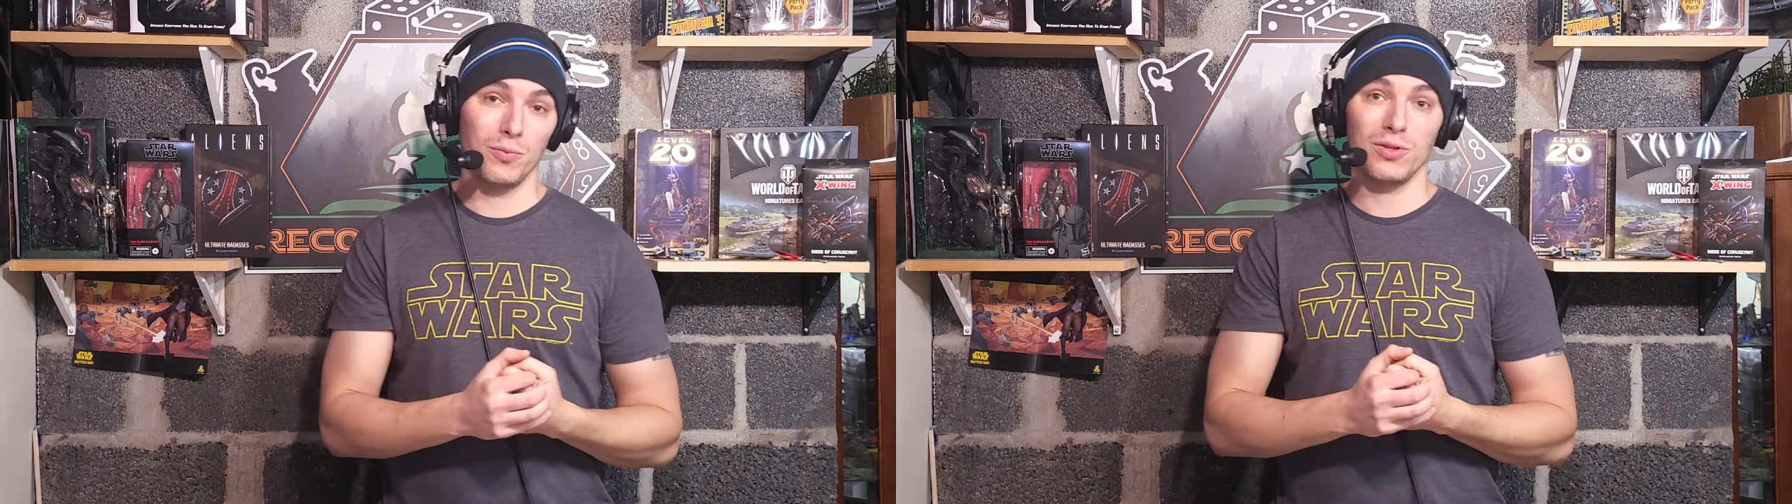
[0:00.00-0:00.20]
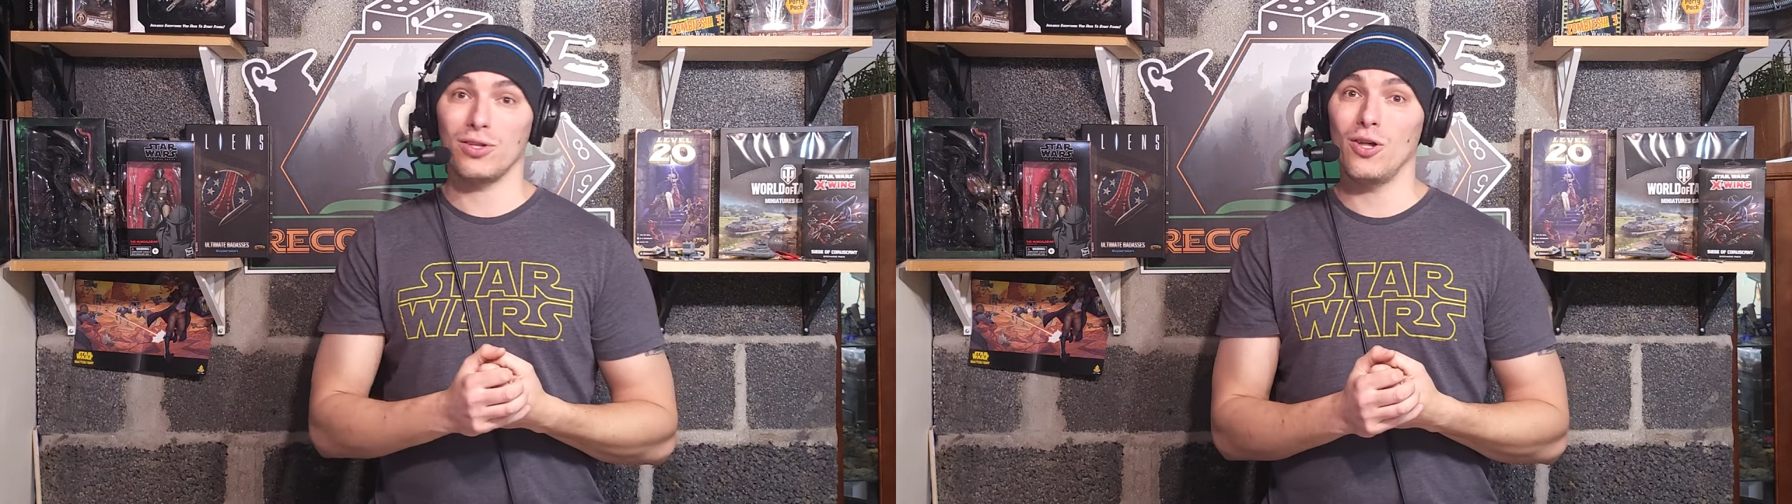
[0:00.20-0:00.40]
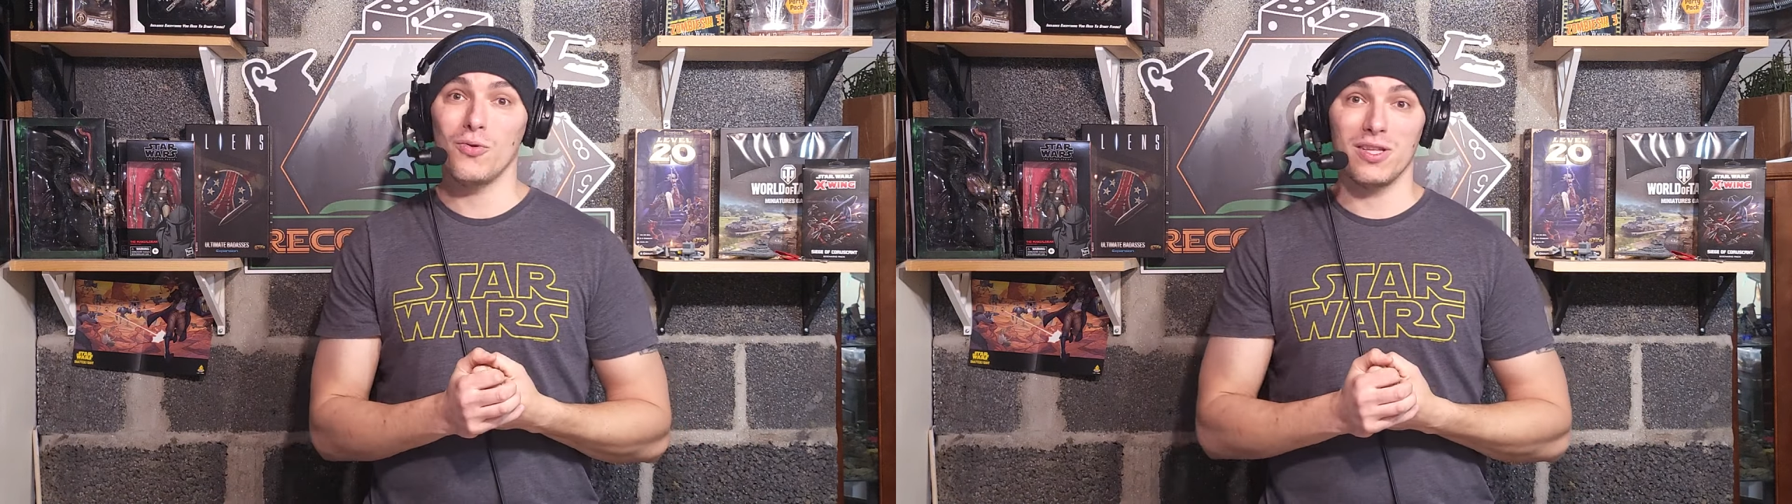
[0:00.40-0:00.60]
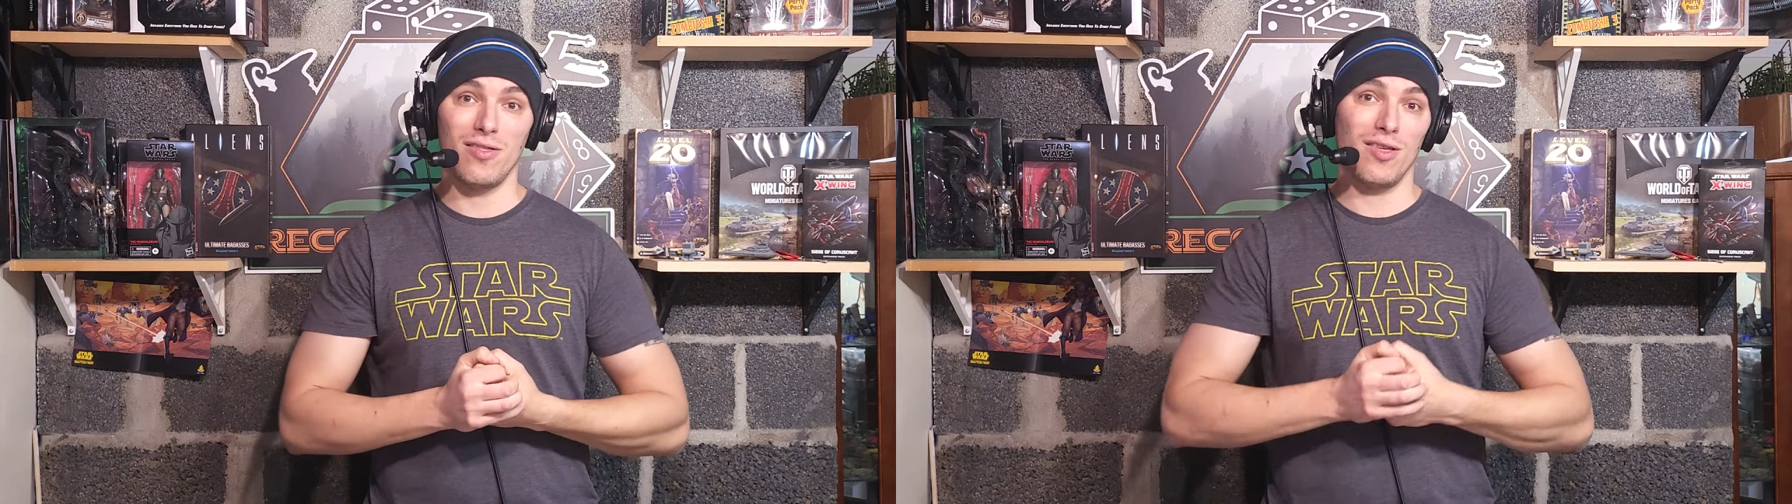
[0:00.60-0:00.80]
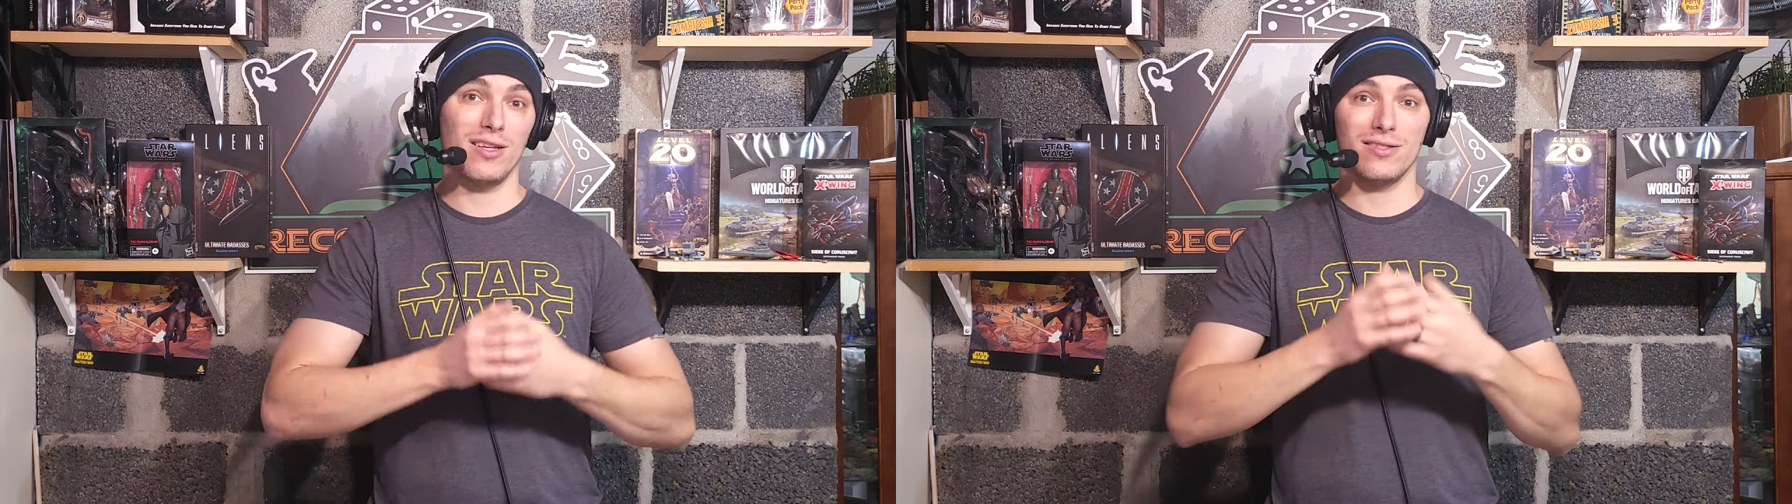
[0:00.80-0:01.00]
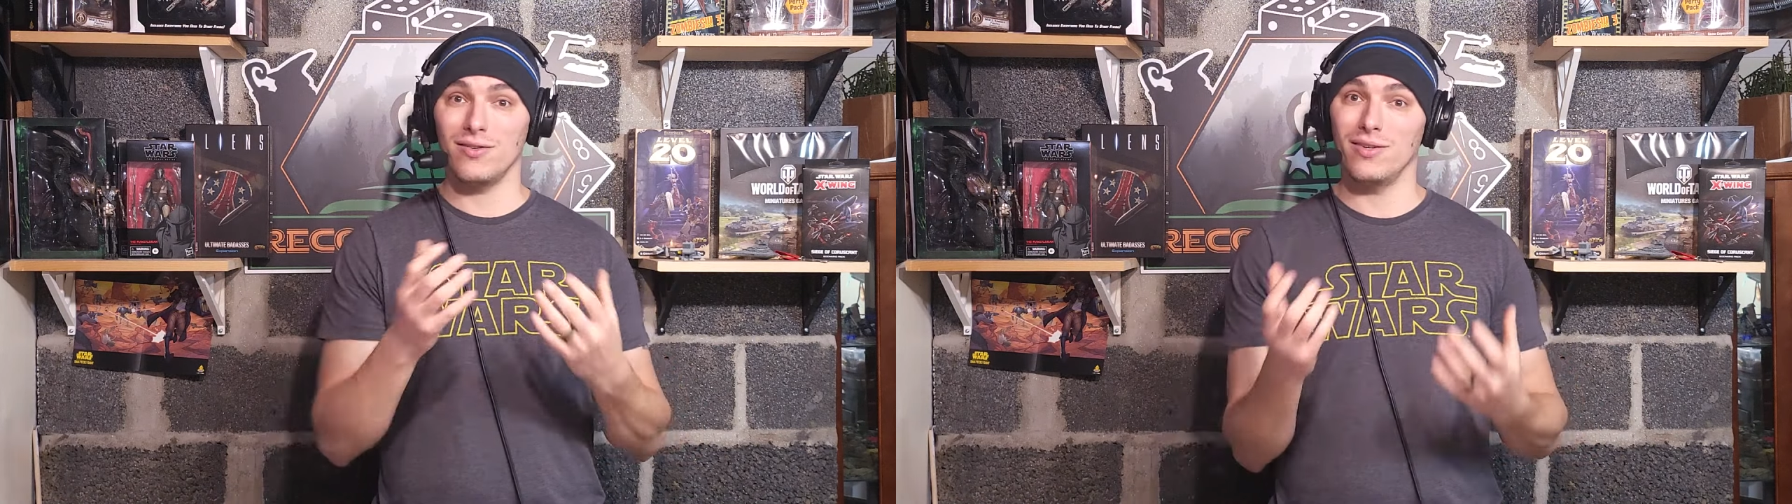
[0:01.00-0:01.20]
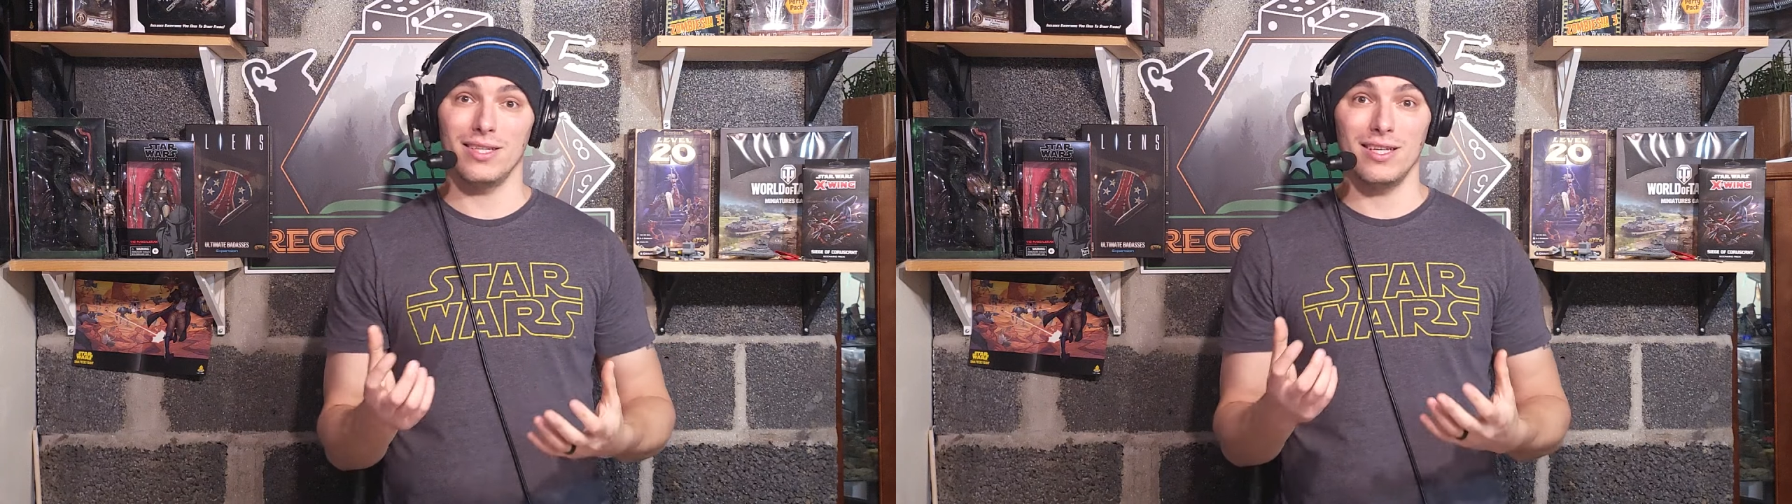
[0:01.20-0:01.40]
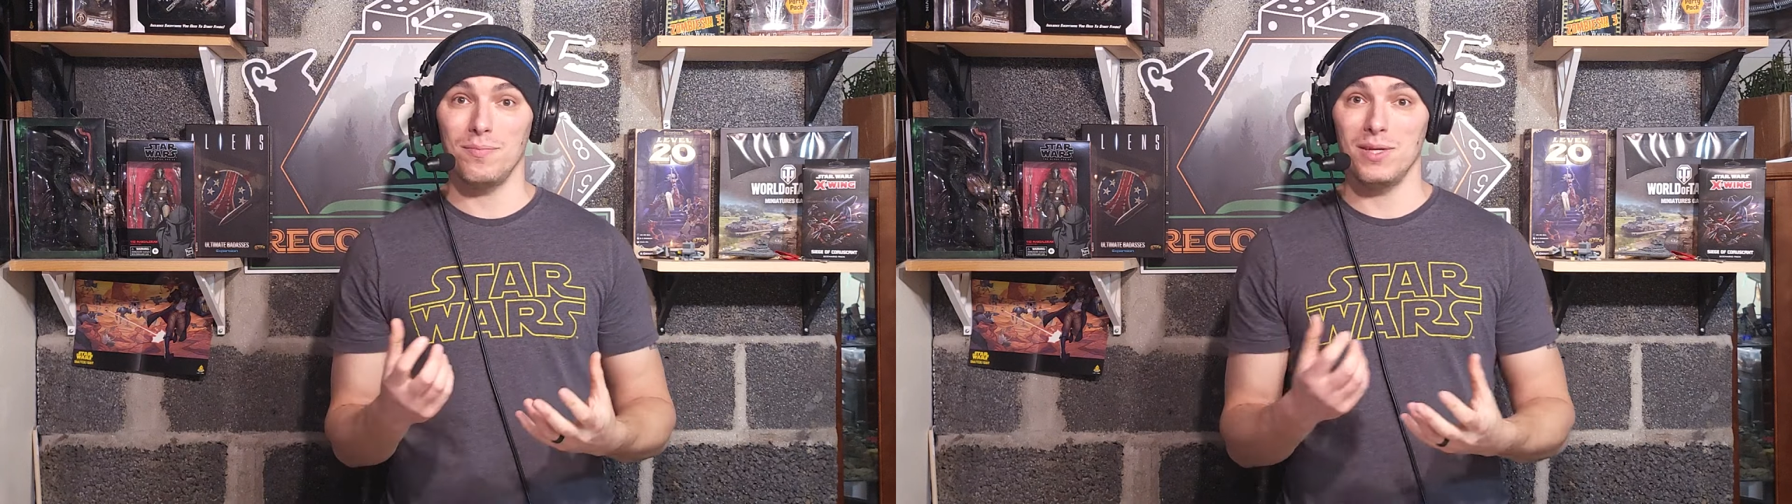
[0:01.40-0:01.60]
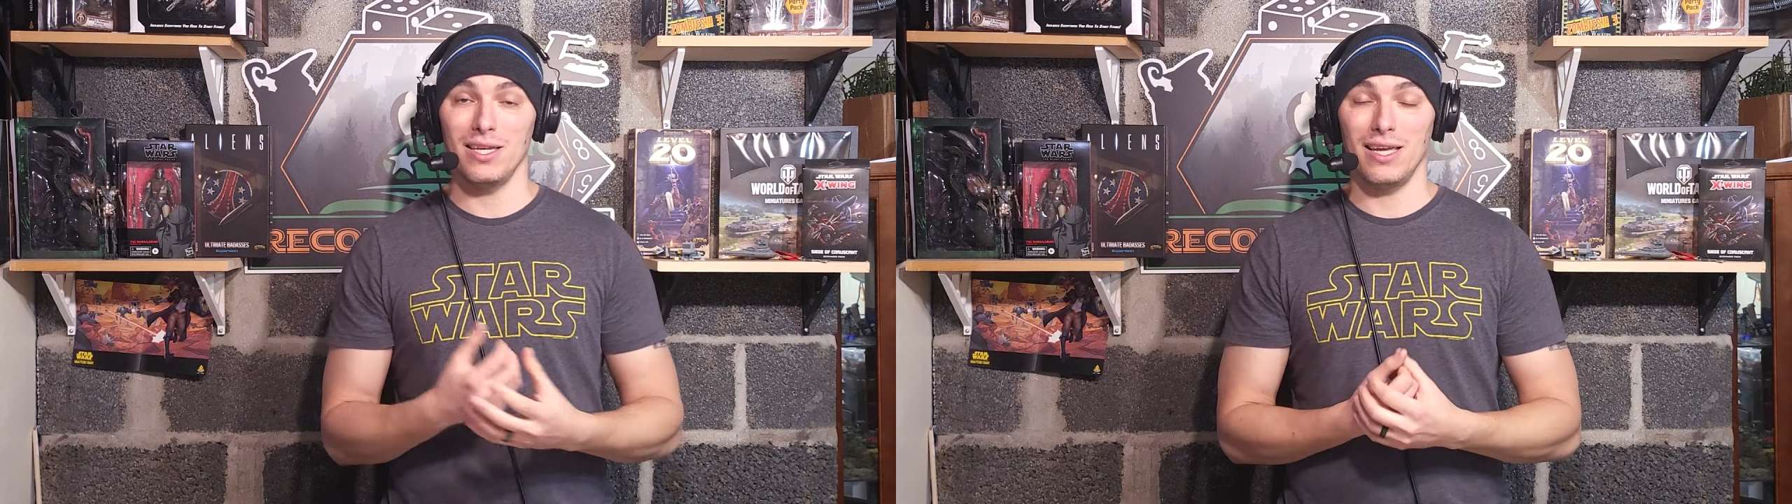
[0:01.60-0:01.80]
with cloak and think it's going to give me